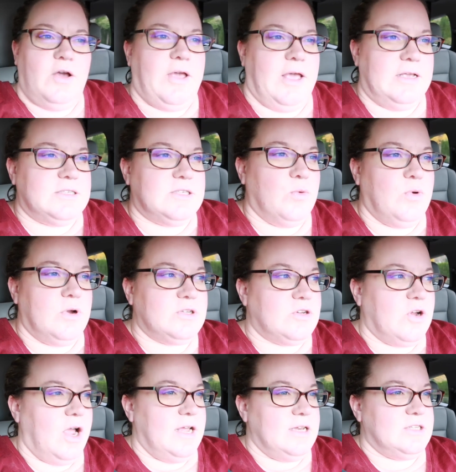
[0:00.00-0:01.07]
Okay, so we're
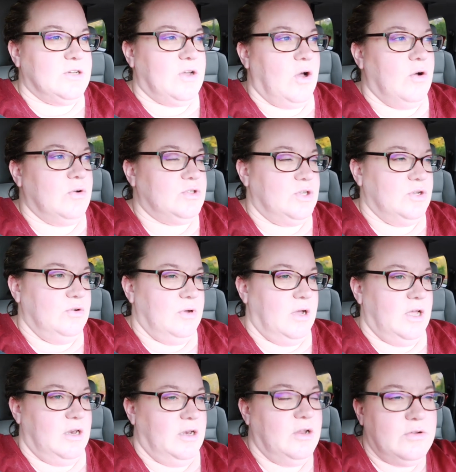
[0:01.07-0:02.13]
trying to go to
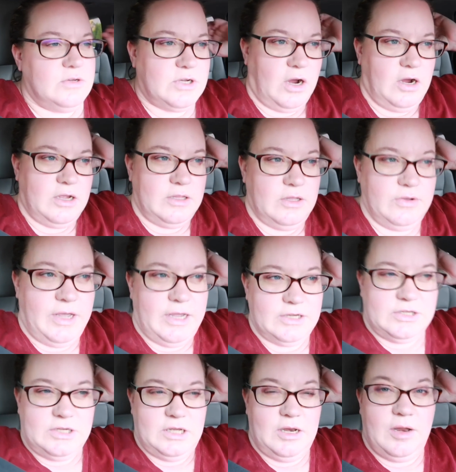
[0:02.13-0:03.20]
a new Target
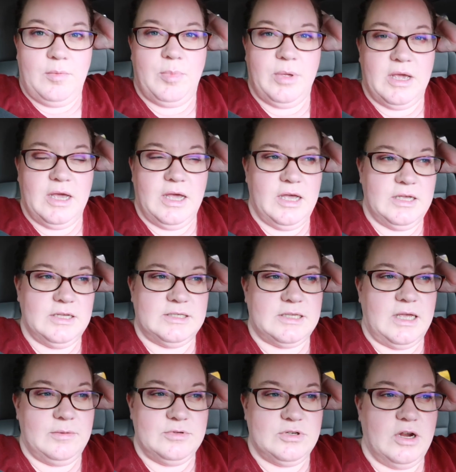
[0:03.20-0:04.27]
location because
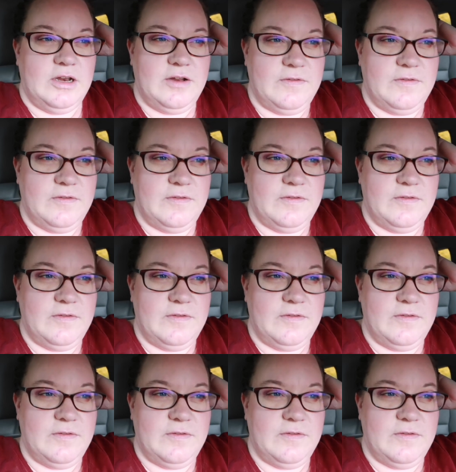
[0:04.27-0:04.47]
I'm trying